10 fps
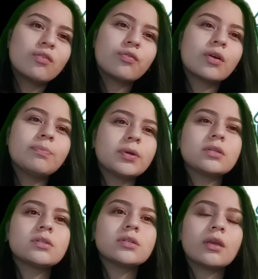4
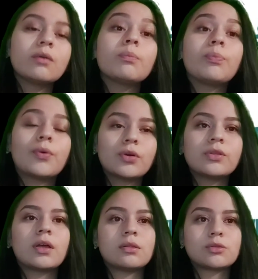points
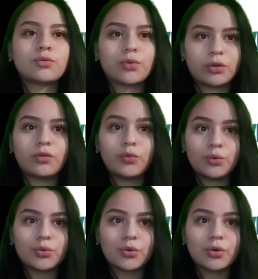importance for the
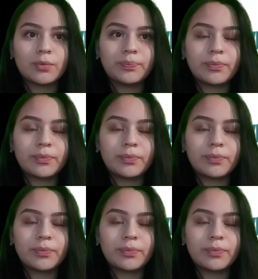future.